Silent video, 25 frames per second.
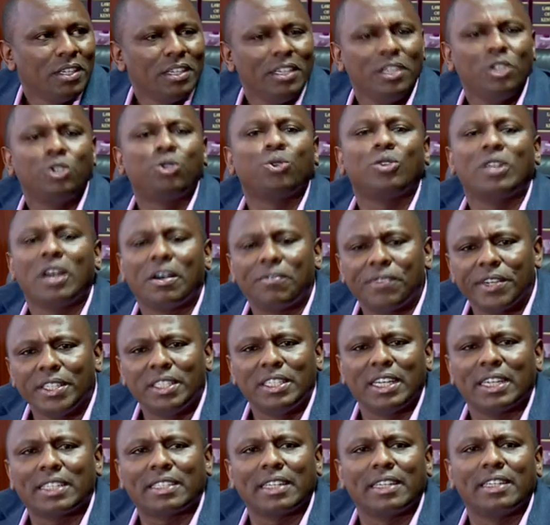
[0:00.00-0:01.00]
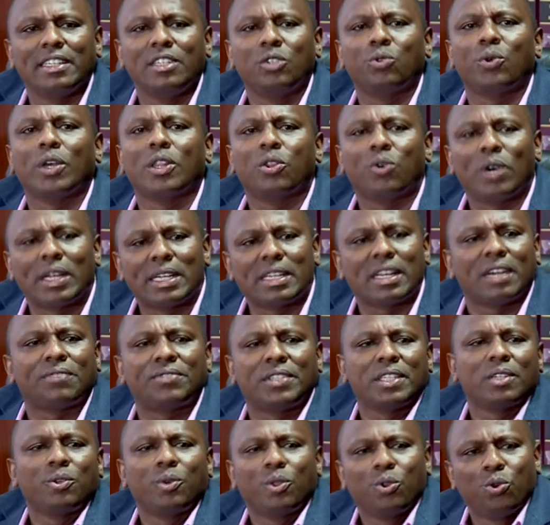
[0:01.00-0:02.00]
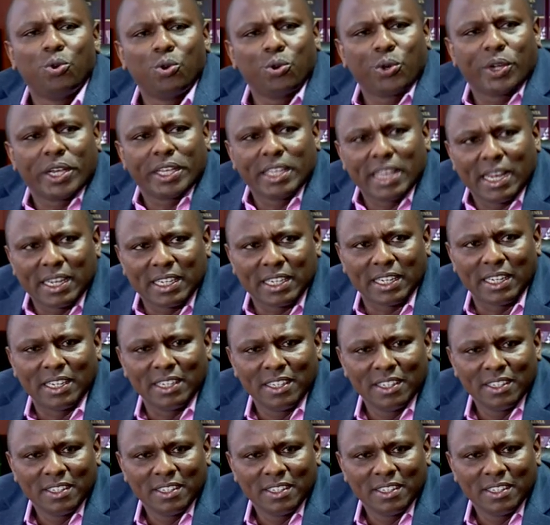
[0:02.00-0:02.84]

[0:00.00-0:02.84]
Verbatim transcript: he should have rejected it when they were drafting with Uhuru Kenyatta.